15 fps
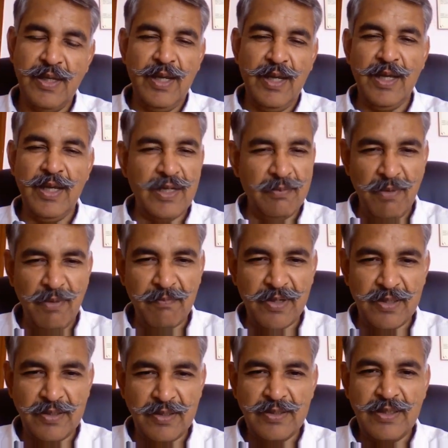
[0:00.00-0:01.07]
And
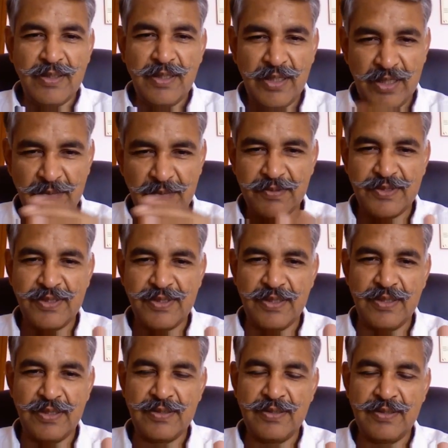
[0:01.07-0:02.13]
remember, at
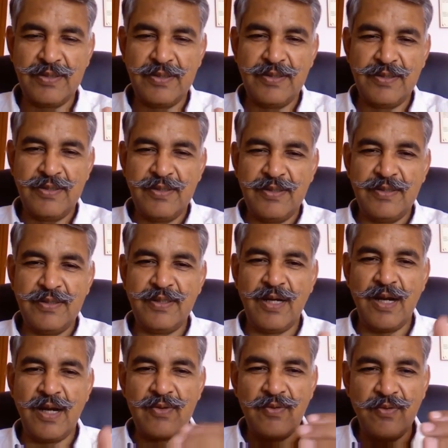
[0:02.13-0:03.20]
present, there
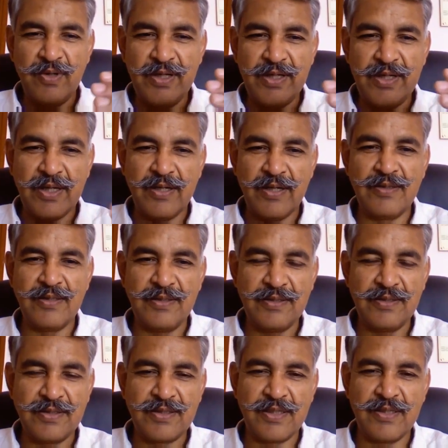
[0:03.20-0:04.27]
are only
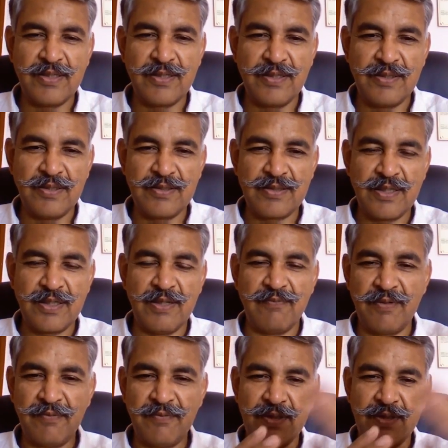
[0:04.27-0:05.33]
hurdles
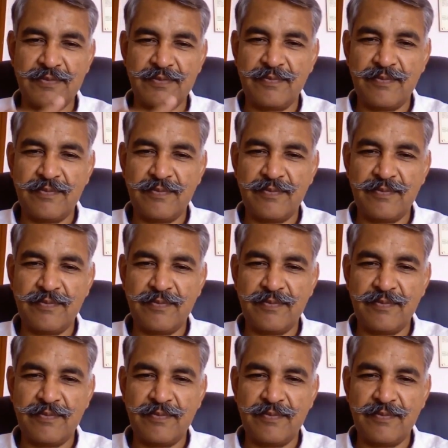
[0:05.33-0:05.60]
everywhere.